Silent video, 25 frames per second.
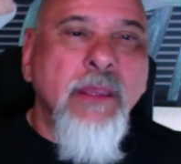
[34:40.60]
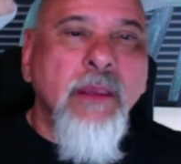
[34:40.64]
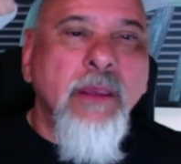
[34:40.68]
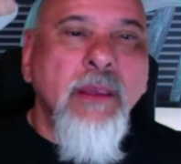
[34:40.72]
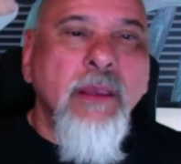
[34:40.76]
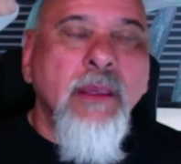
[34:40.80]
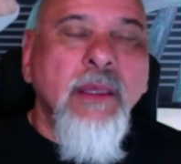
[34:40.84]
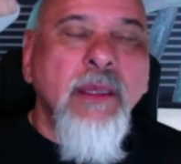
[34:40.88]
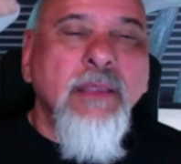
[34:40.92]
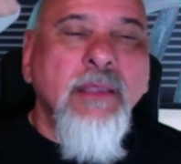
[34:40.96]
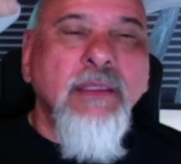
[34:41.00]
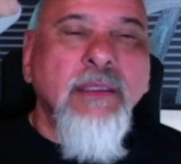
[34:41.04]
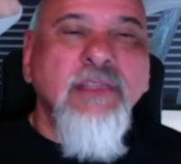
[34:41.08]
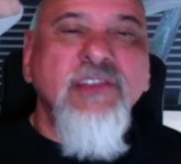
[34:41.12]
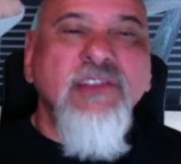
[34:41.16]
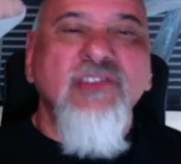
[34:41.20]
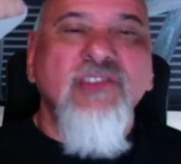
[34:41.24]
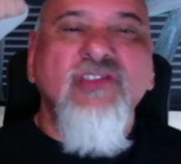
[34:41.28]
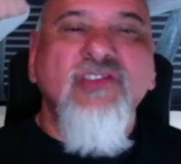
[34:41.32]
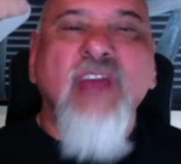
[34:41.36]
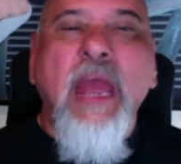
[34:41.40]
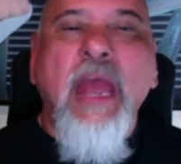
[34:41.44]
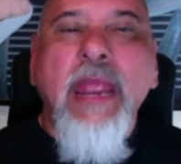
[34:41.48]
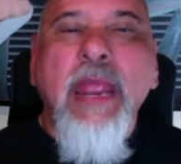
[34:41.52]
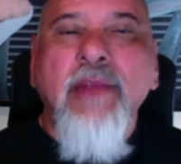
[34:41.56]
This
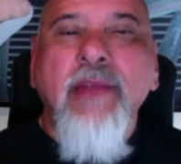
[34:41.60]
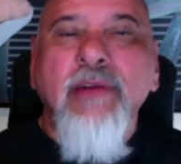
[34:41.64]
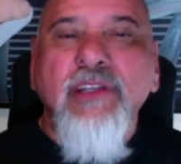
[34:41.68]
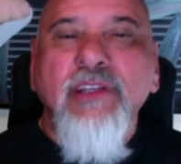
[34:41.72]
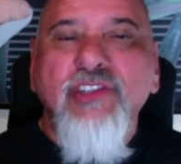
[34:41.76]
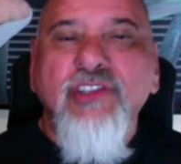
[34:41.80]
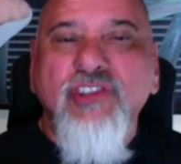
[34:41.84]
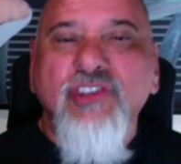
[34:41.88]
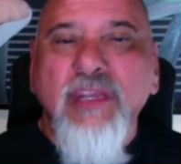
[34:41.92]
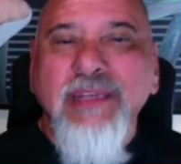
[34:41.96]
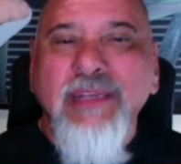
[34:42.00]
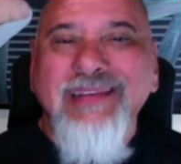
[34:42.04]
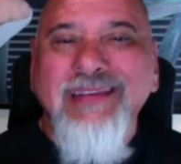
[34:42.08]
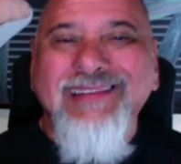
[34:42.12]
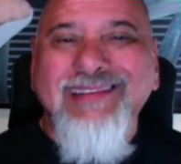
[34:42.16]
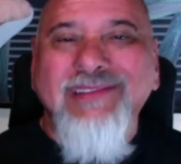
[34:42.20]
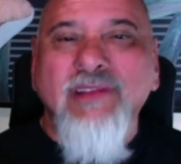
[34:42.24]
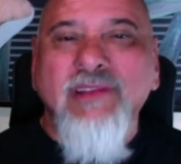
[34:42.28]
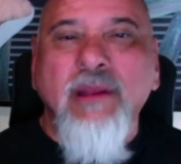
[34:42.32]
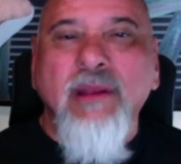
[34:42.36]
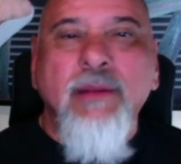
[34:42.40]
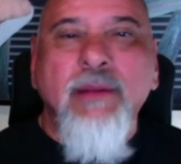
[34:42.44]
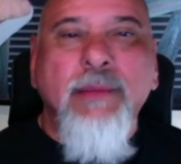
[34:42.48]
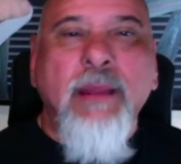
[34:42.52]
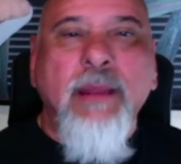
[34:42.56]
entire agenda is not
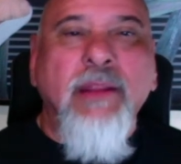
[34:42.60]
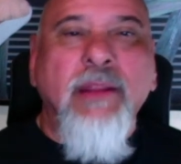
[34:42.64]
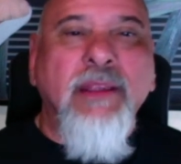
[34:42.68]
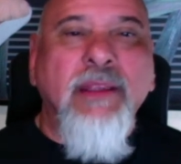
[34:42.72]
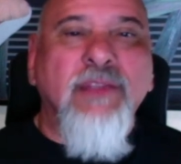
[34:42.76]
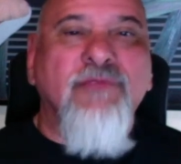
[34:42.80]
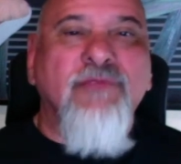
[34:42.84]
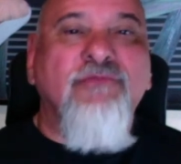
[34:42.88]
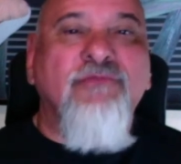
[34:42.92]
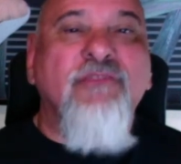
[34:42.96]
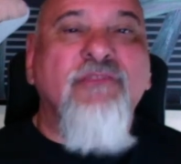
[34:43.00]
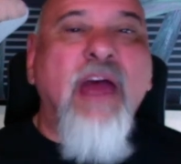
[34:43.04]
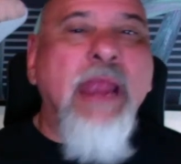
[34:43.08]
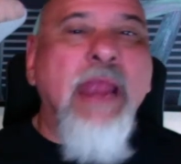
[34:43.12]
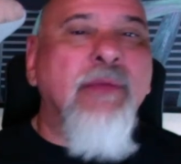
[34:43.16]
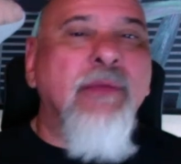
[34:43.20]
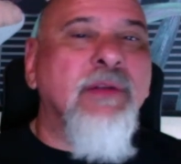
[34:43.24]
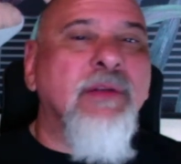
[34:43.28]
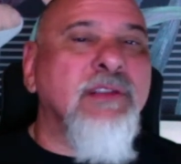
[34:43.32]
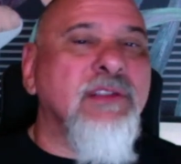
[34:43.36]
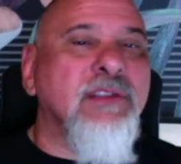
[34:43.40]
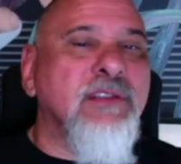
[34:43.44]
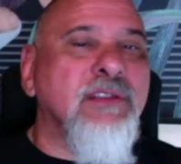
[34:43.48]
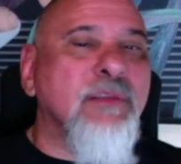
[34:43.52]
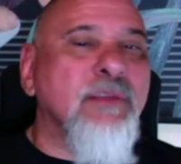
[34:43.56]
about its virus,
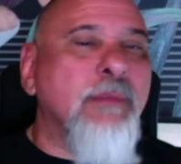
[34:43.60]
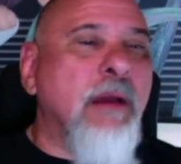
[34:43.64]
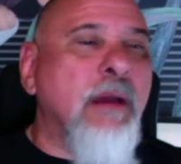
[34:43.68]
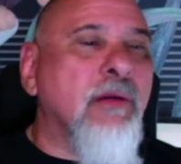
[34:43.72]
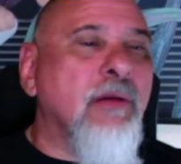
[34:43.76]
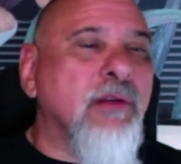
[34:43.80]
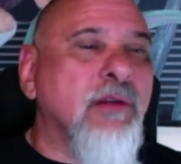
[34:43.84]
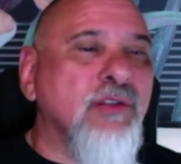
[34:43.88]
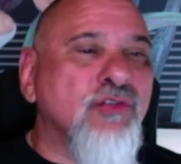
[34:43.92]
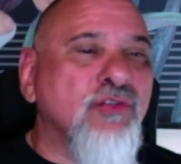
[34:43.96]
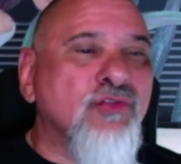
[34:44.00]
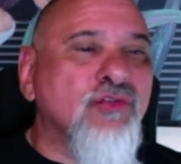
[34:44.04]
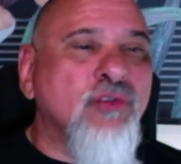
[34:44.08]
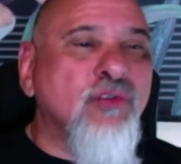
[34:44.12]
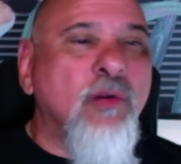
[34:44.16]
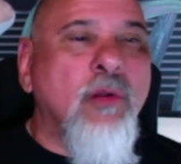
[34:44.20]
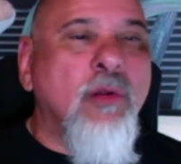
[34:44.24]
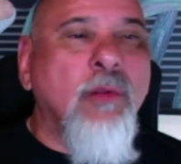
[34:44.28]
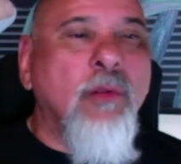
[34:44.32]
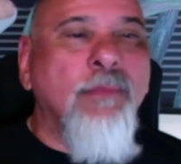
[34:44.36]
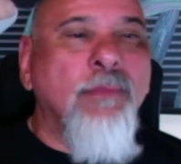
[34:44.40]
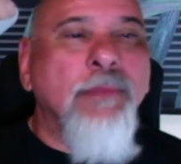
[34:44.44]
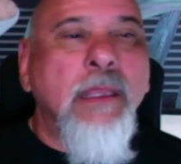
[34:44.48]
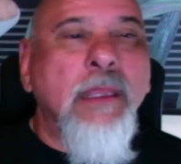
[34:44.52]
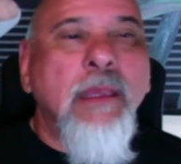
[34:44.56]
it's about
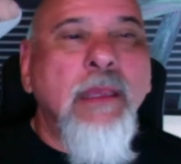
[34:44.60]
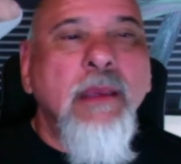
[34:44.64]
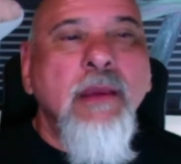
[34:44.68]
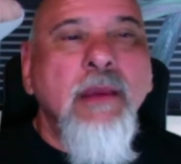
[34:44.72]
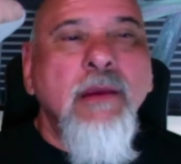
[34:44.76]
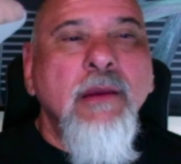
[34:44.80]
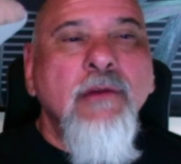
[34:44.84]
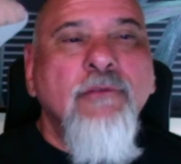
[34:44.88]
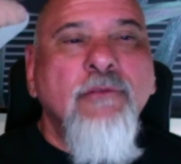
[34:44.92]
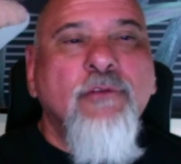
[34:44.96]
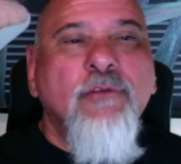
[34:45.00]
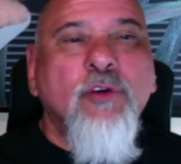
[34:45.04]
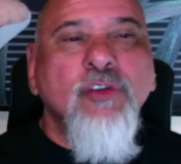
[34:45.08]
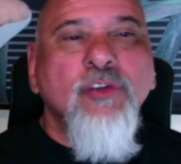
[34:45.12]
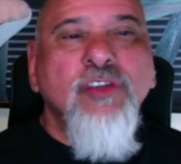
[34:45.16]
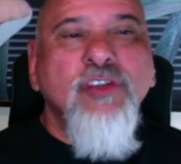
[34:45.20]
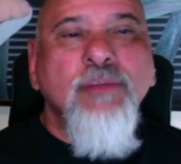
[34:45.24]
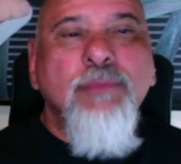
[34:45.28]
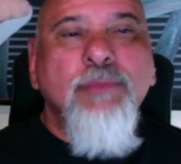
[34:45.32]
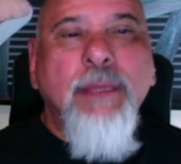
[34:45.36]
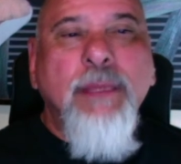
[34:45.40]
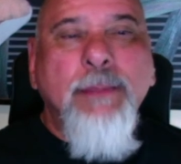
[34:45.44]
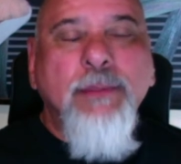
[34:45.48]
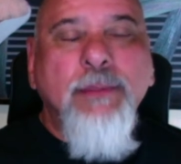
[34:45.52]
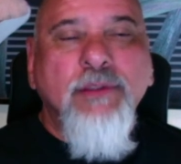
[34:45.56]
control, forcing
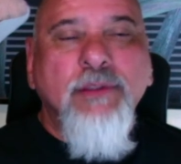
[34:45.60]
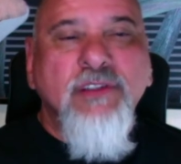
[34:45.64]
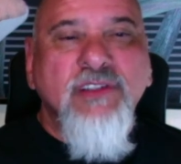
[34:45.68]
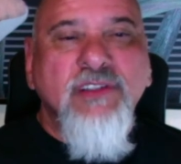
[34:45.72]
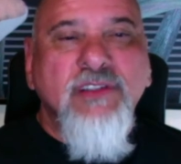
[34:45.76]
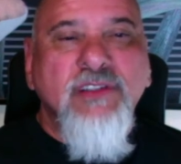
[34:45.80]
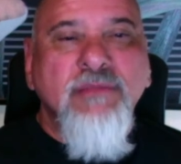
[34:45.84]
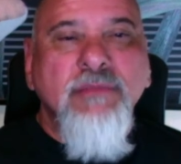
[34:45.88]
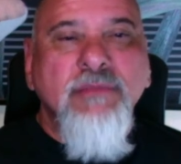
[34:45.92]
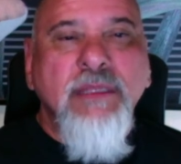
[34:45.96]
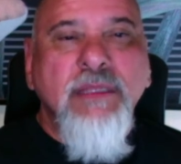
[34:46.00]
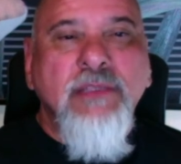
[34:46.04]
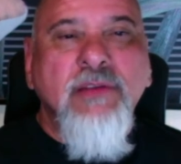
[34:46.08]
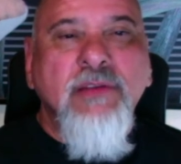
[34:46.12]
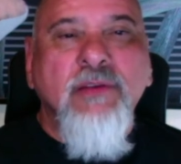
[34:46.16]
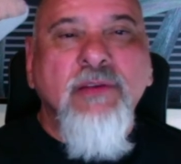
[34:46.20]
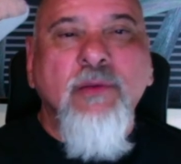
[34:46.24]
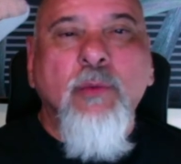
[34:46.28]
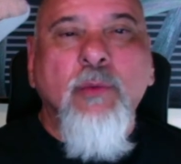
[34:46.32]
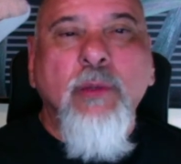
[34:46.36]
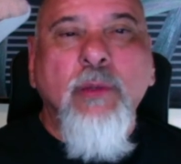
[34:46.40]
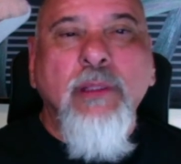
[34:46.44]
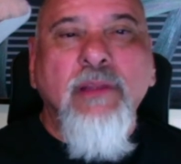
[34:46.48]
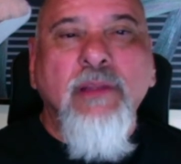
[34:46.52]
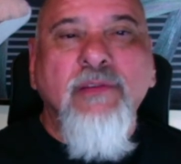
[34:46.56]
people to submit to the
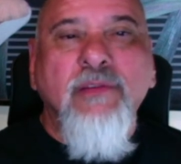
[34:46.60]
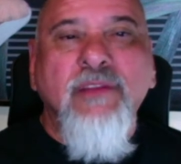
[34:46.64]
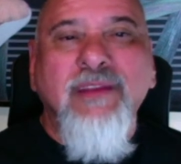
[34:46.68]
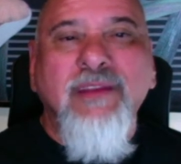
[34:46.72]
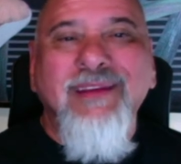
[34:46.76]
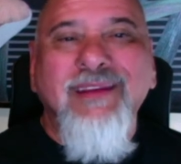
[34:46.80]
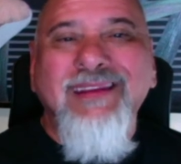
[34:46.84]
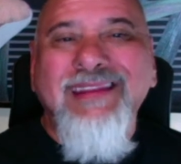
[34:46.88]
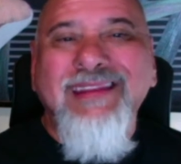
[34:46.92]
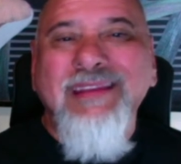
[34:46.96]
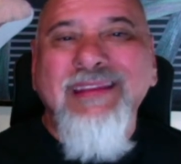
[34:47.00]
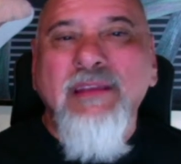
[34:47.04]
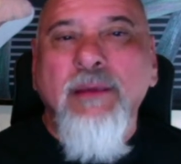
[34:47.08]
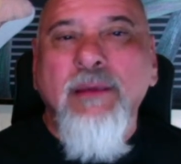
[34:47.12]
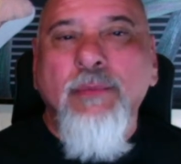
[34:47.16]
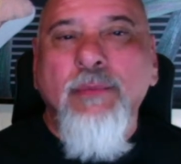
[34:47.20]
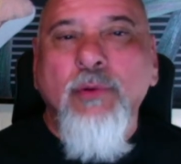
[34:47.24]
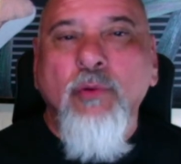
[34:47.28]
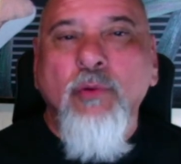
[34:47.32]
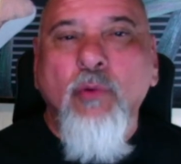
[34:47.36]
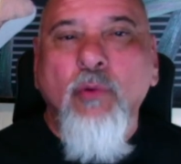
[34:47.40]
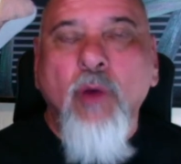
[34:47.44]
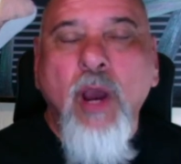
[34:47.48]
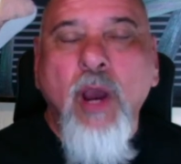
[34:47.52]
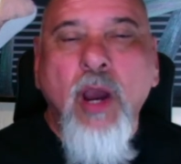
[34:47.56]
will of the
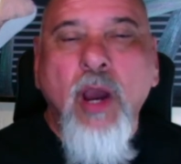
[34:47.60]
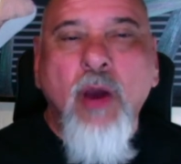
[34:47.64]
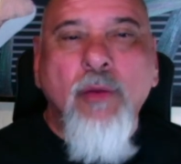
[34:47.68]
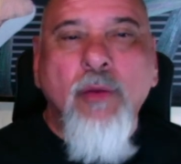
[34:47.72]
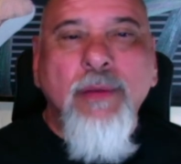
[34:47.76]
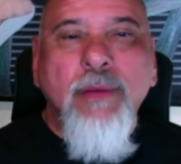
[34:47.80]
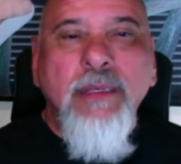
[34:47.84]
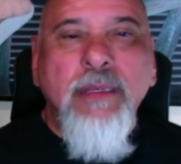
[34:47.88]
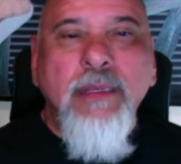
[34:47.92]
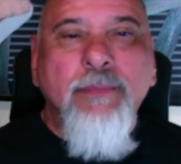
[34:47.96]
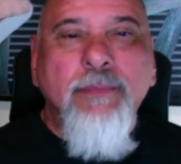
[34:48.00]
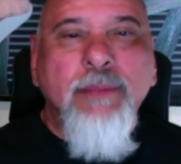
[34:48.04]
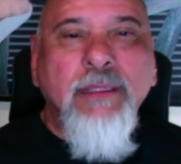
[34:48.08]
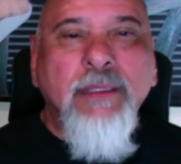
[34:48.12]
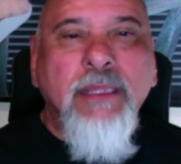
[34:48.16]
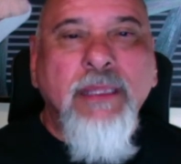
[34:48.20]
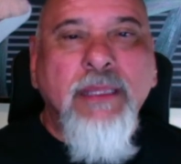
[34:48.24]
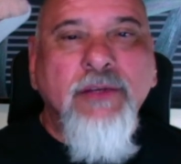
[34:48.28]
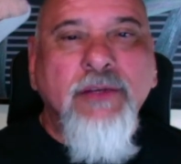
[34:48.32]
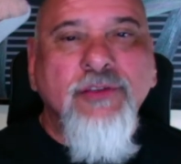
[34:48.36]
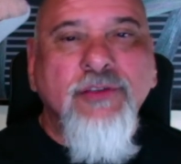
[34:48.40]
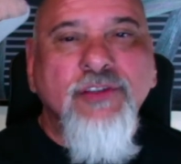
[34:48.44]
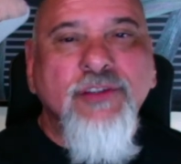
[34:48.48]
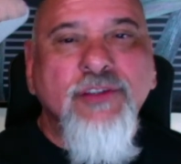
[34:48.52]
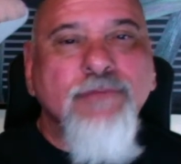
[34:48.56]
NWO
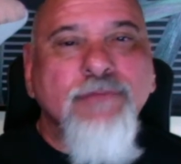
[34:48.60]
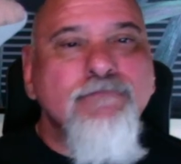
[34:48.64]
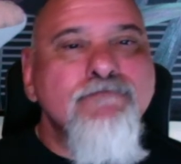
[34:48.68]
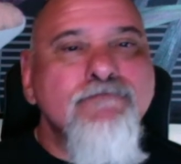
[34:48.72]
manipulators,